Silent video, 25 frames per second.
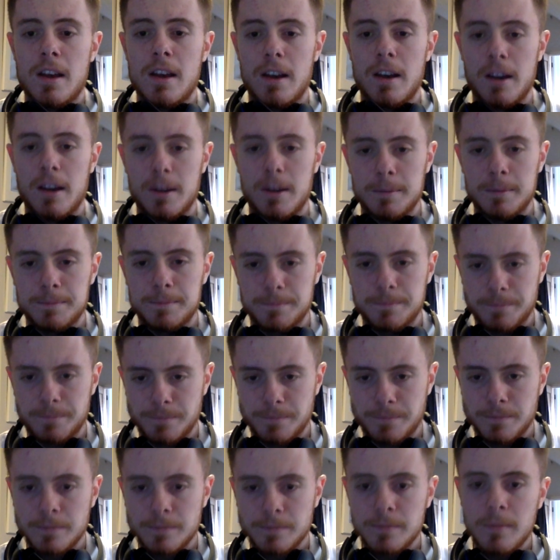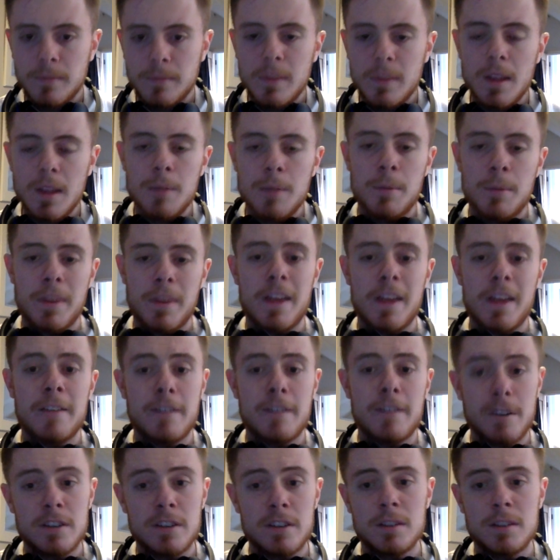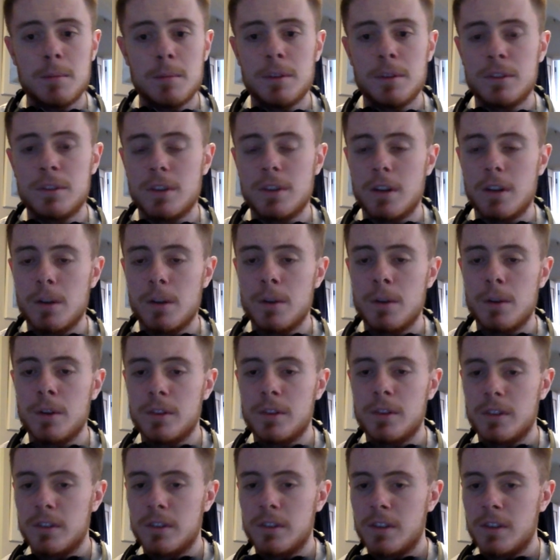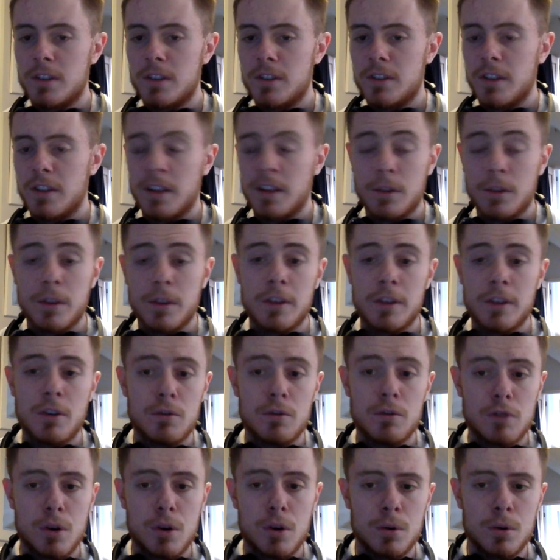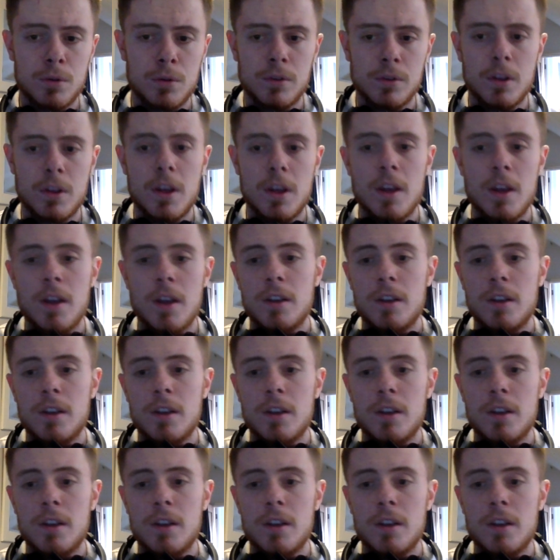But they are very similar to the Locust in such that they've got their own roles.